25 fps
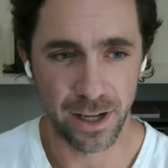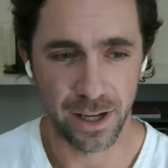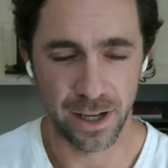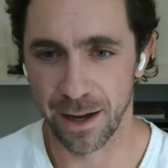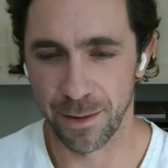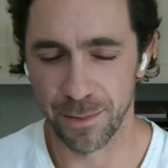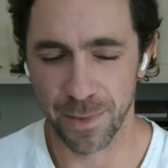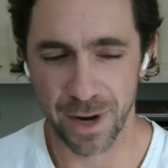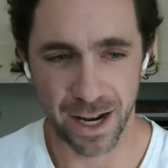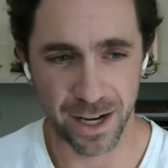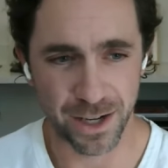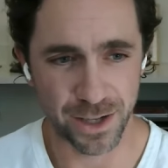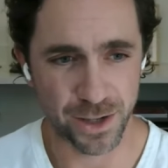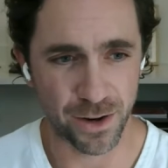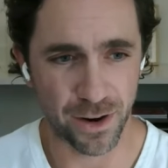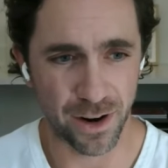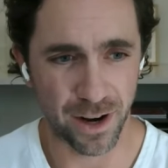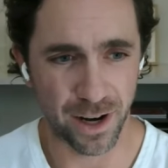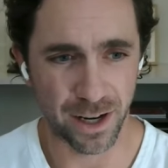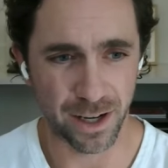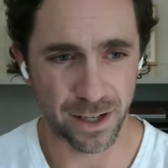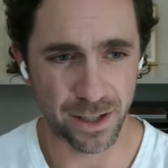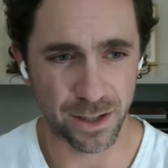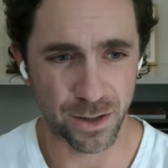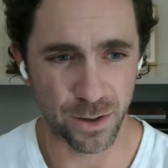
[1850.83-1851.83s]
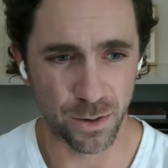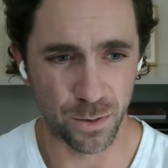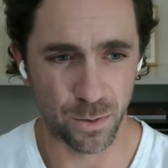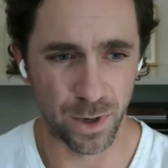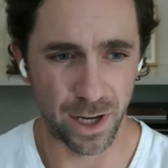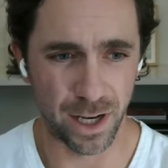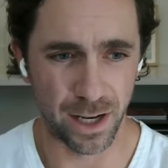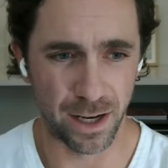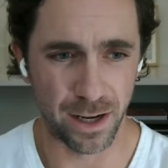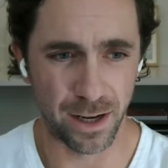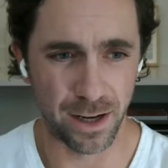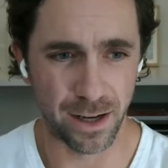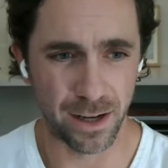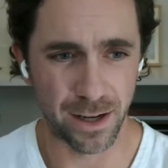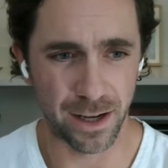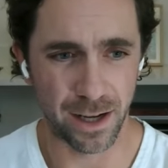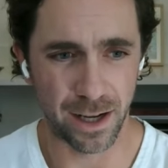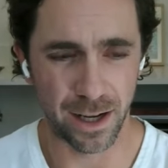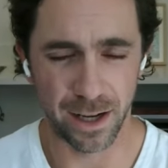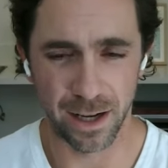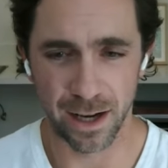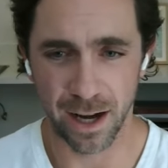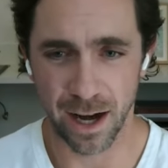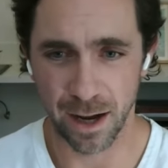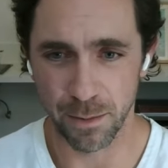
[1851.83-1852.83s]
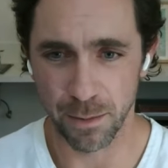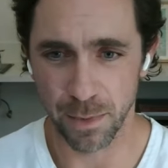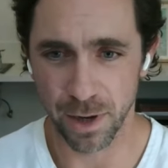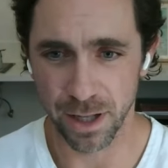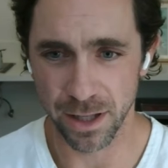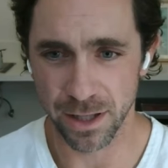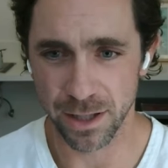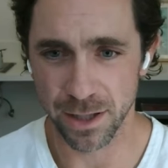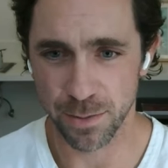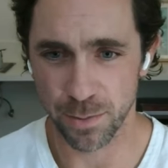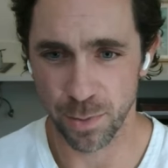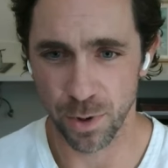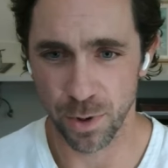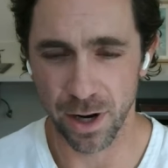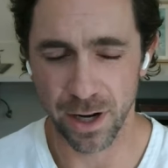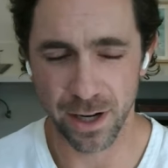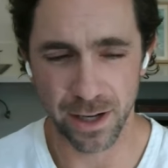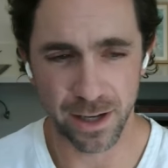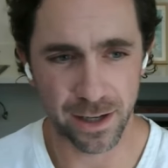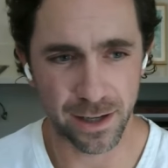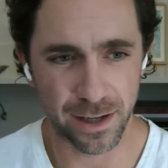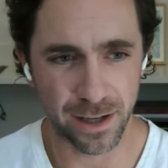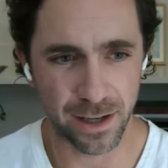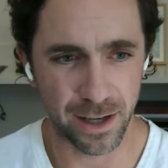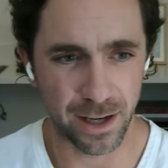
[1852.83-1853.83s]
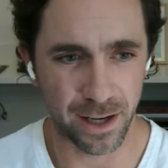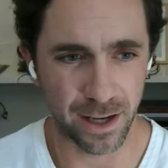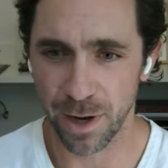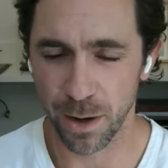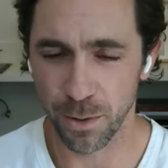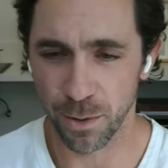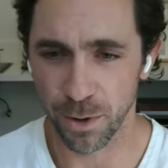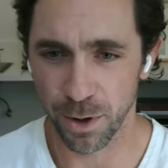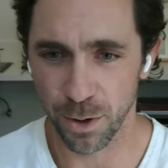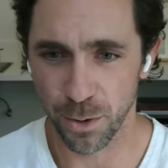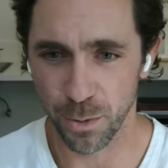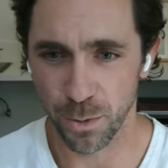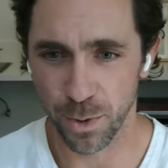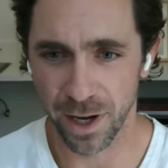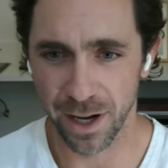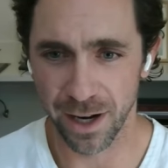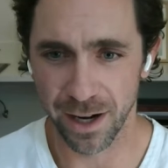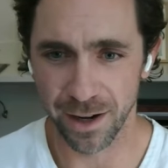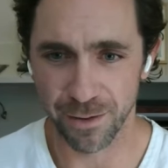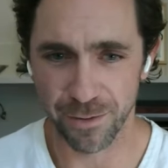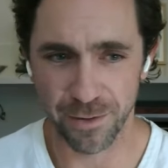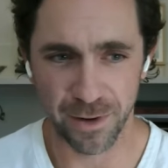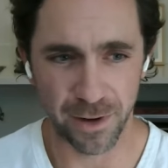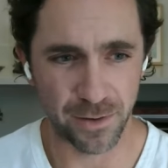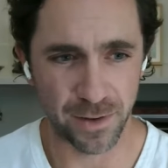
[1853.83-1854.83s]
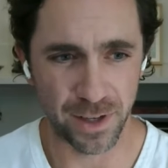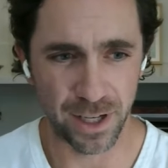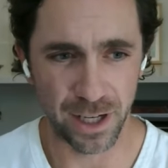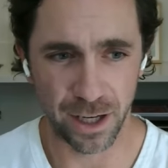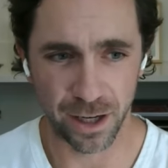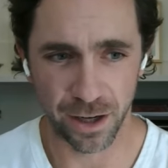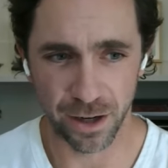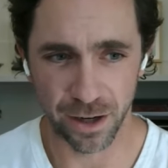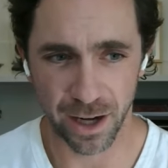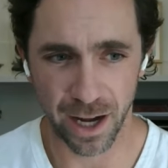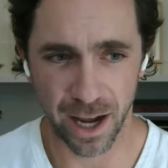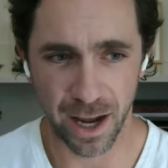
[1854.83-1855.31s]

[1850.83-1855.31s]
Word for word: I'm not trying to win a 9-month sprint. I want to win a 50-year